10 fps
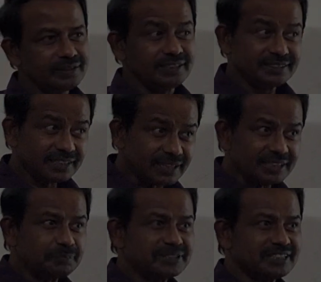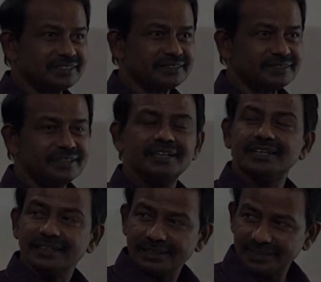He said 100%.
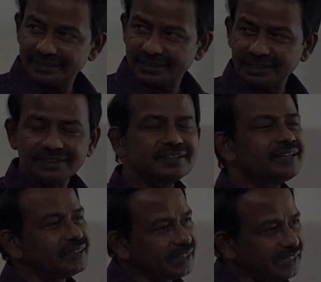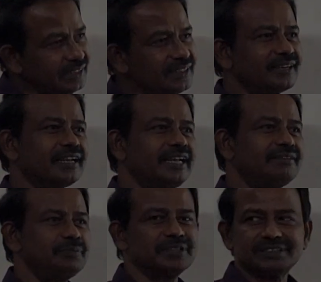He said 90 or
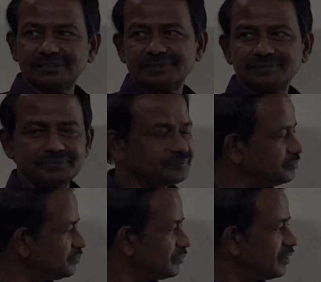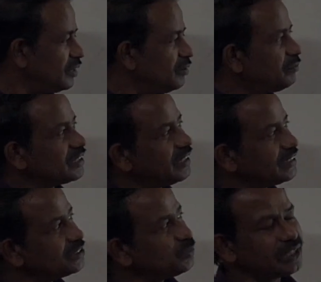95%. For the
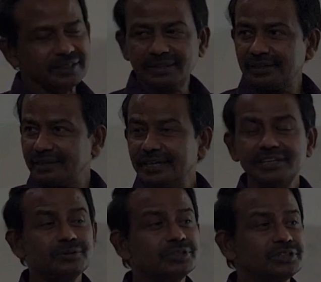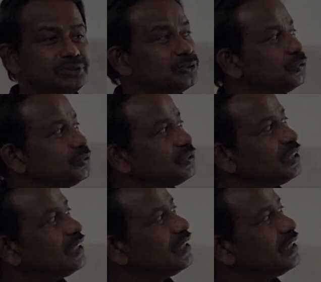next one, n equal to 2,